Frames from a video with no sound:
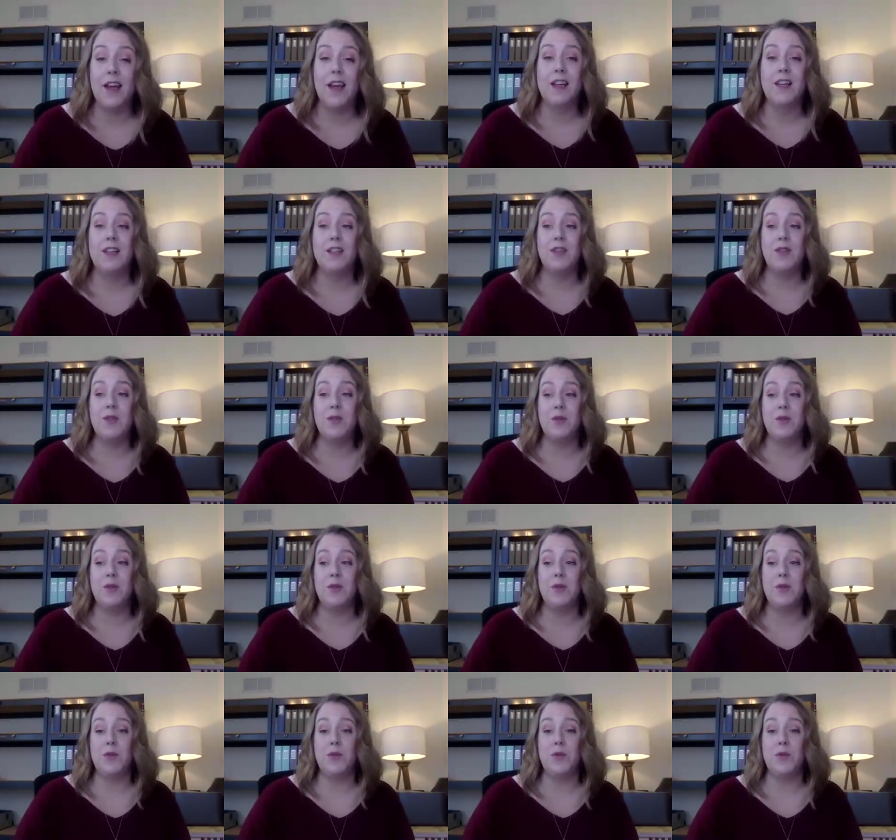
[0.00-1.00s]

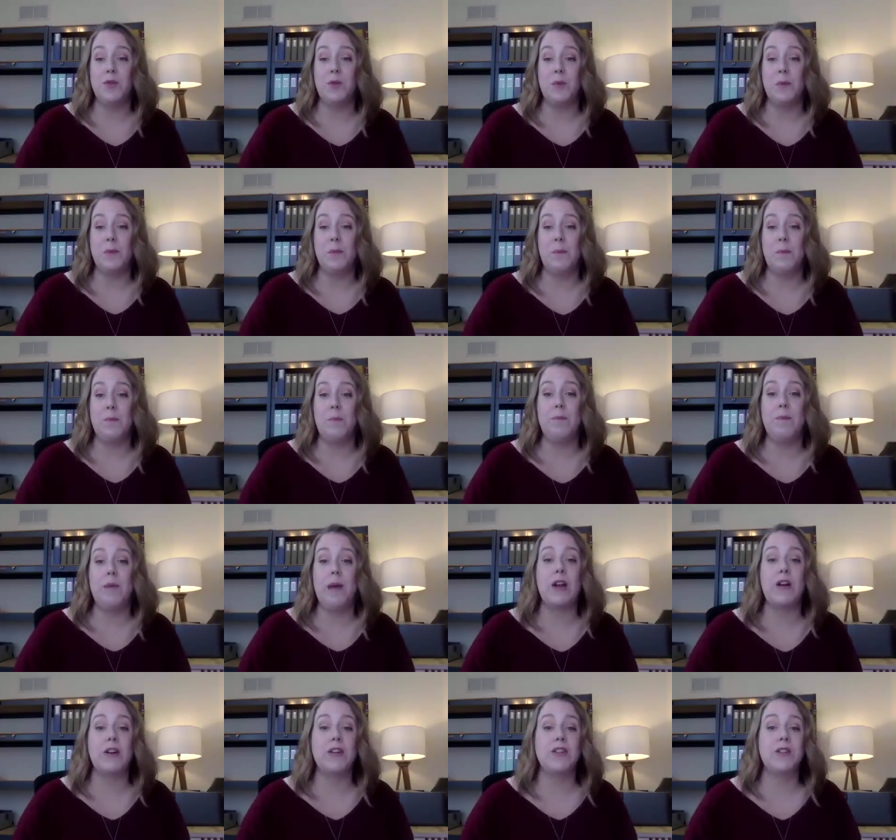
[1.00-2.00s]
to
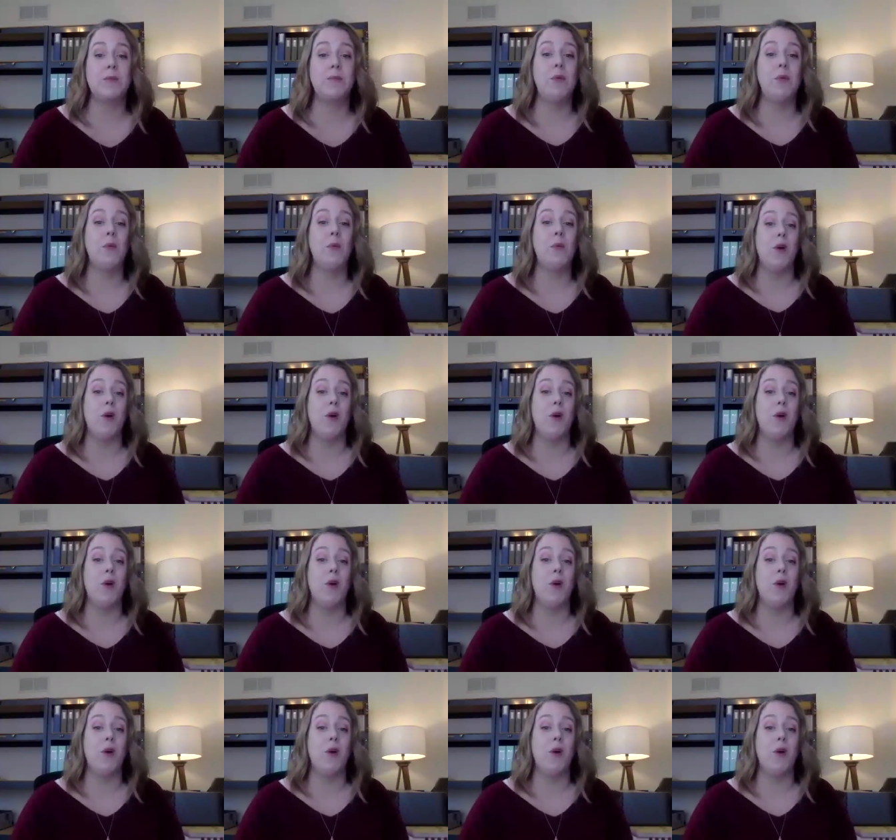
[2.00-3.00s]
better support
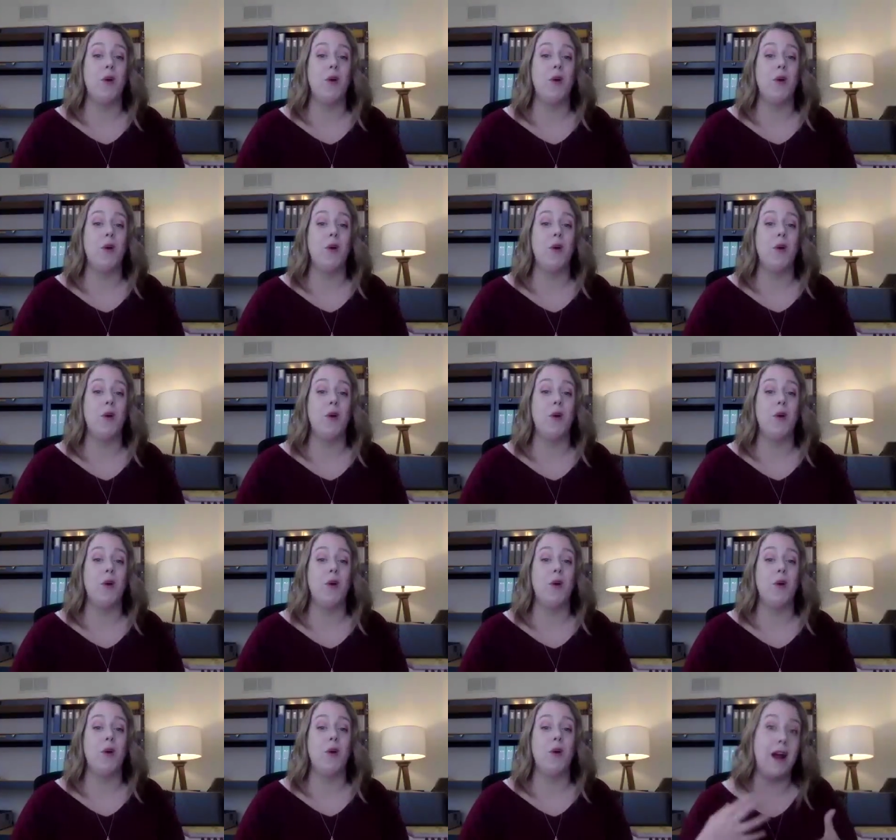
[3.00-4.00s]

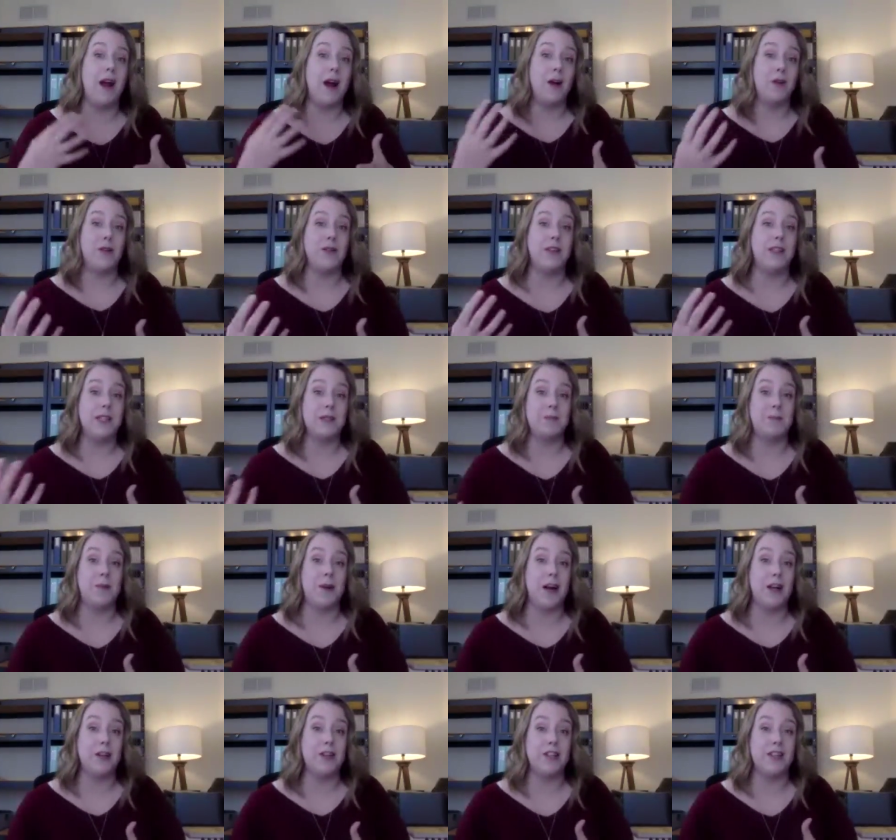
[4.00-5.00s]
habits around these
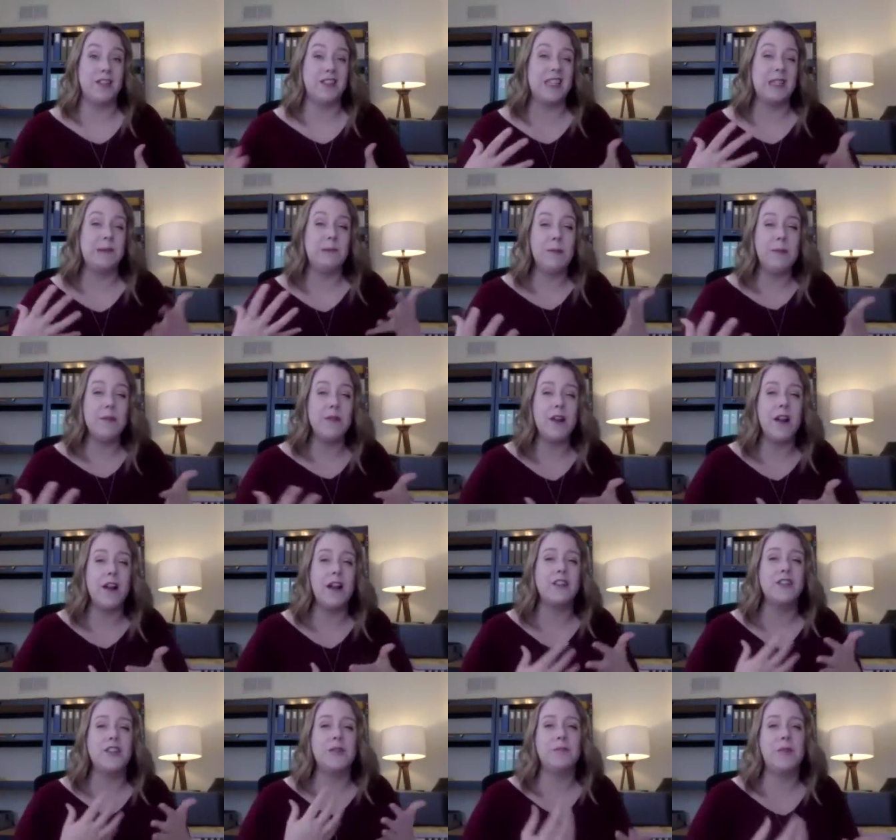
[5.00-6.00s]
projects. Because maybe they're not
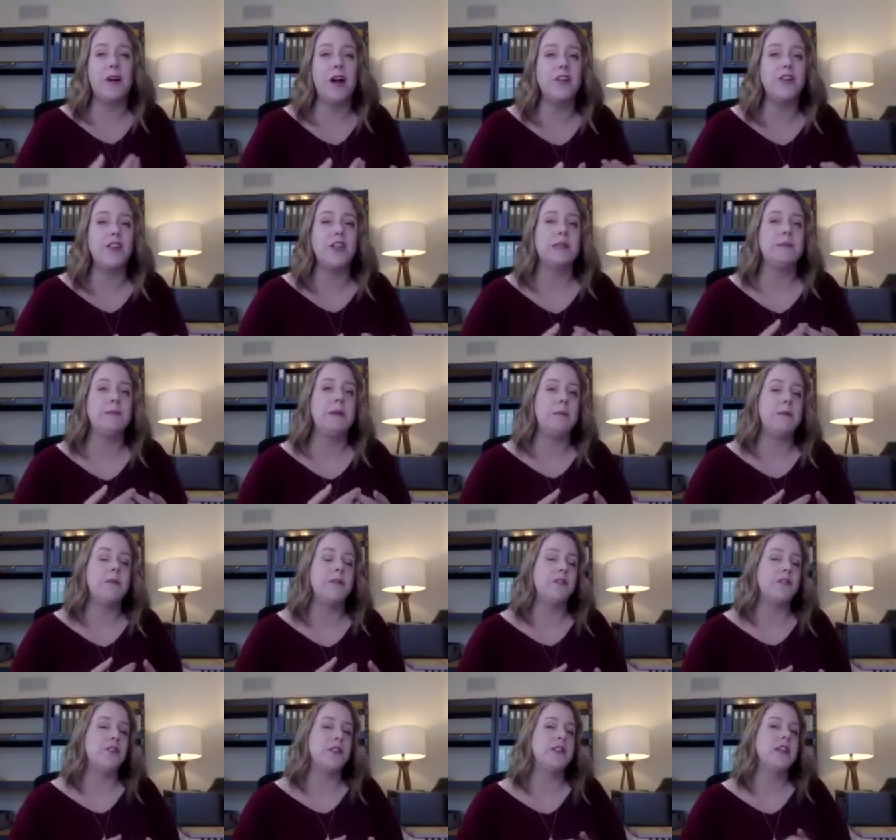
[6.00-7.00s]
actually projects, maybe
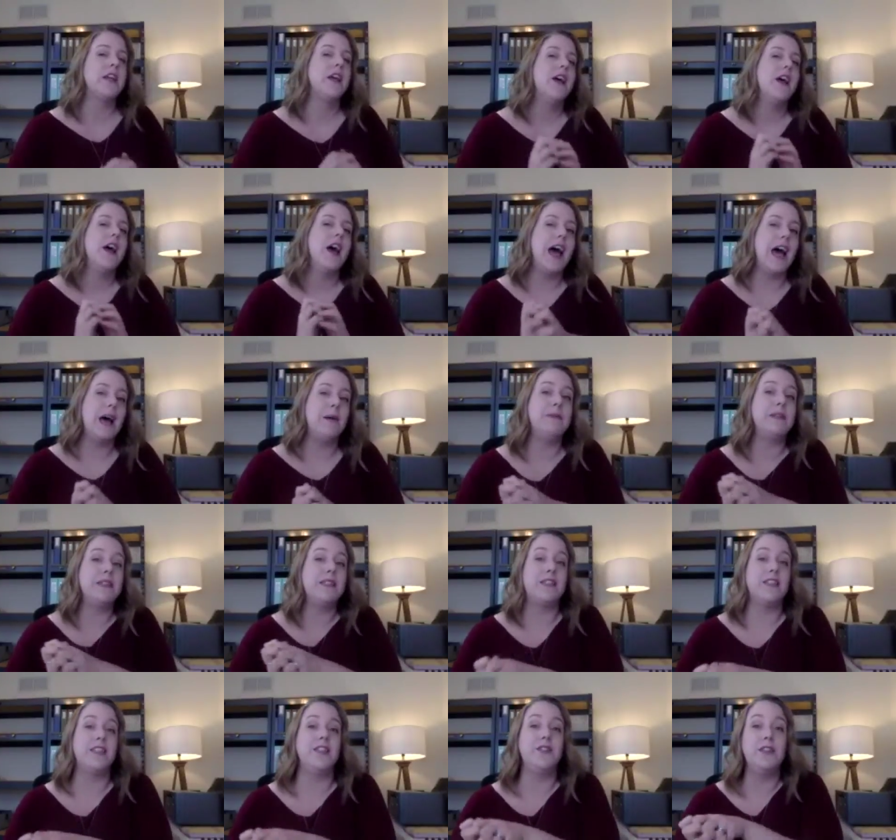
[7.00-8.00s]
they're just habits
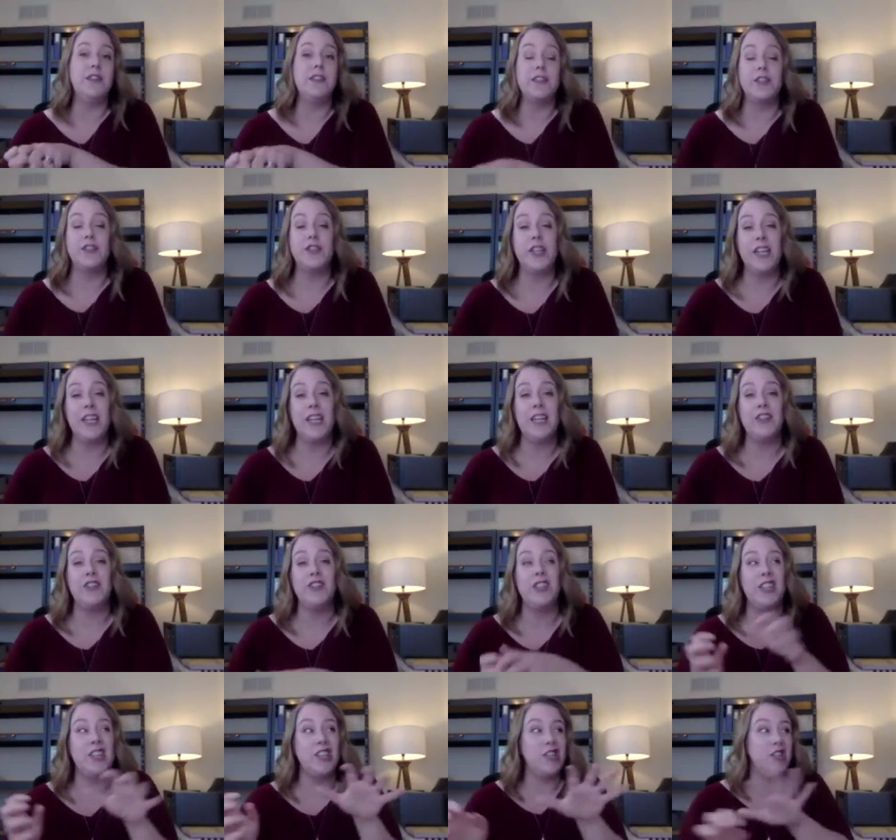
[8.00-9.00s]
that you need to change,
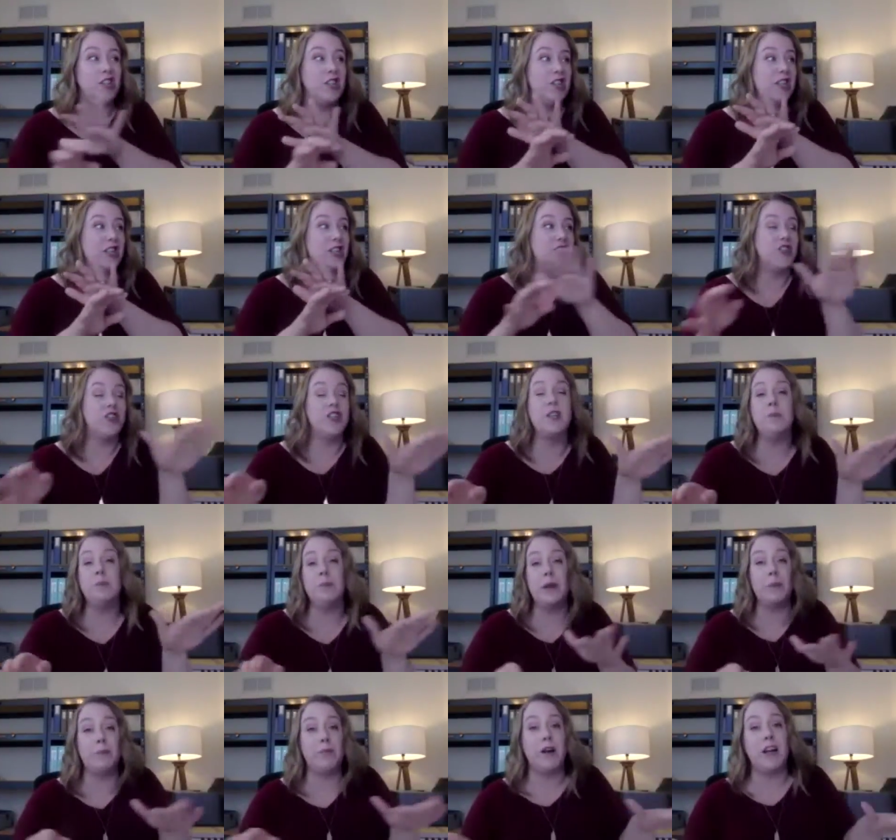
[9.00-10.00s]
and it shouldn't
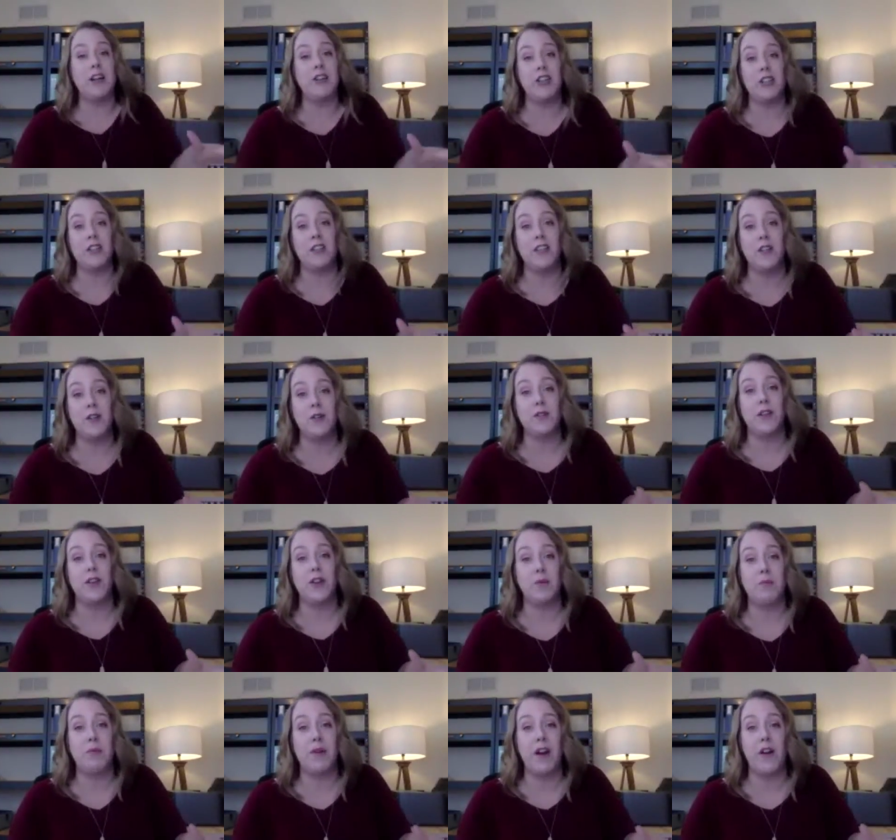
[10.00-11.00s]
be a project that goes on
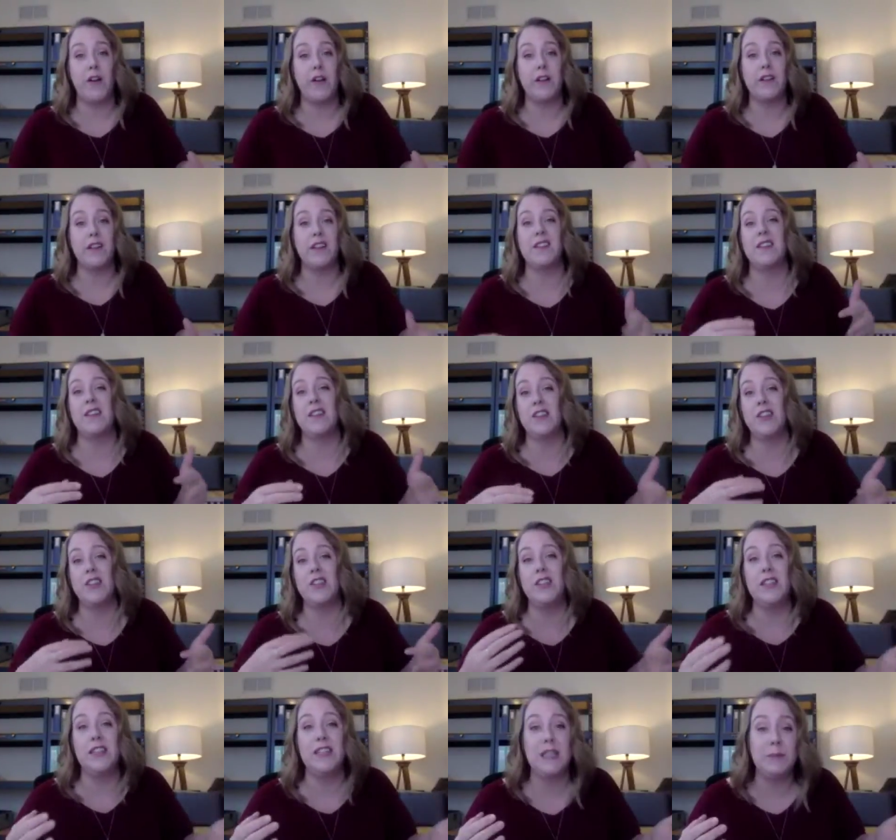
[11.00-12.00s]
your priority list. It just
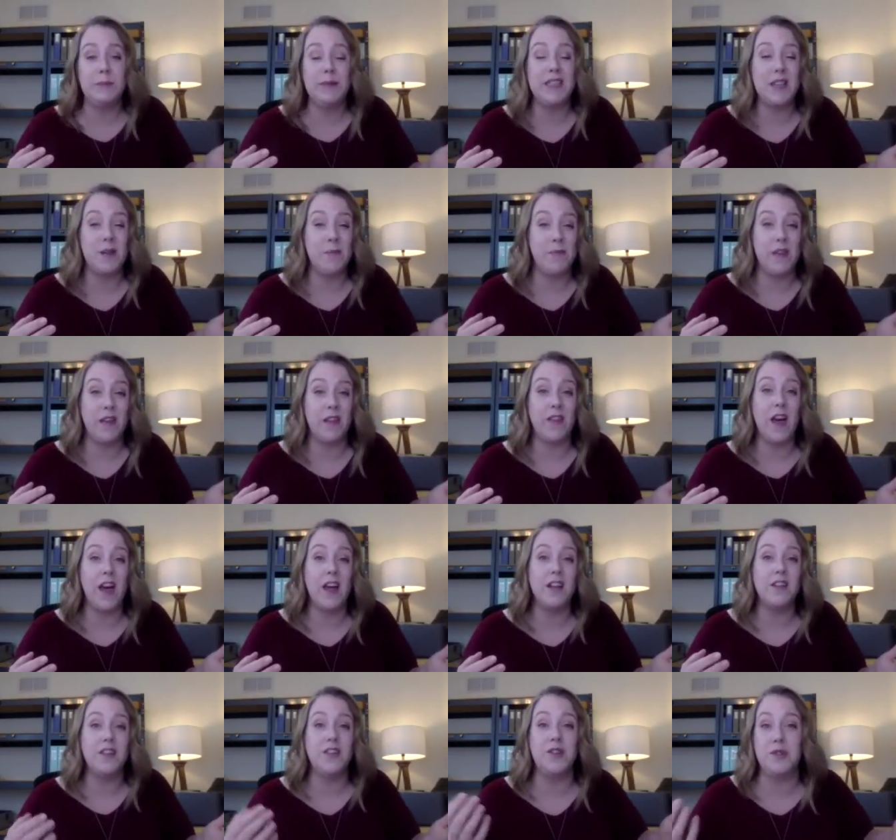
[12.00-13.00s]
needs to be something
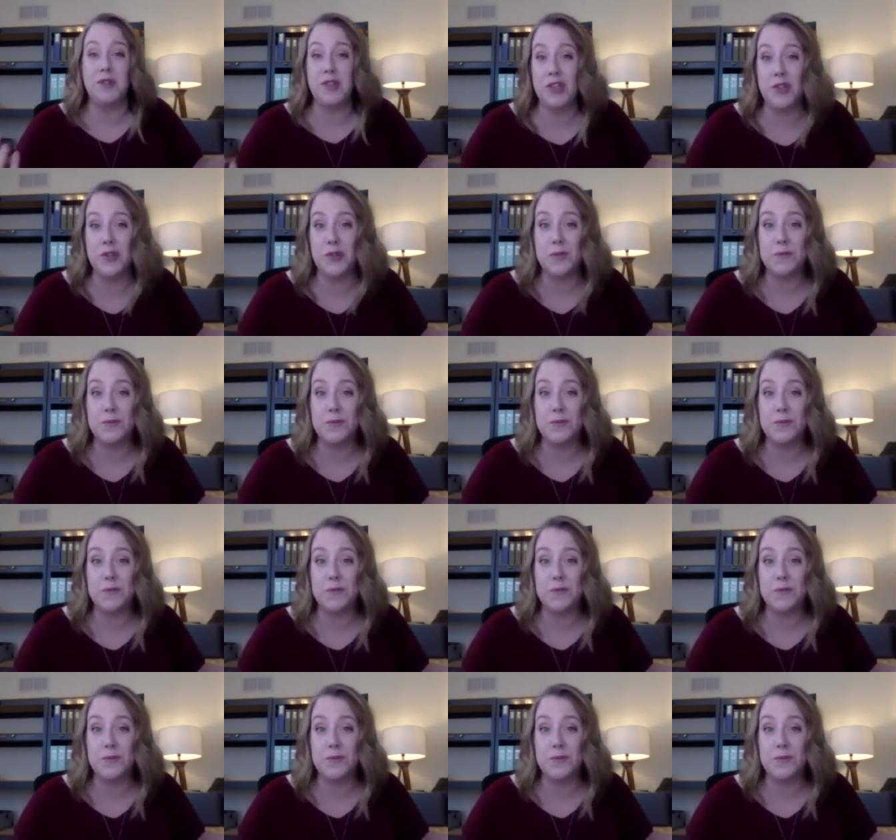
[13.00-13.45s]
that you do.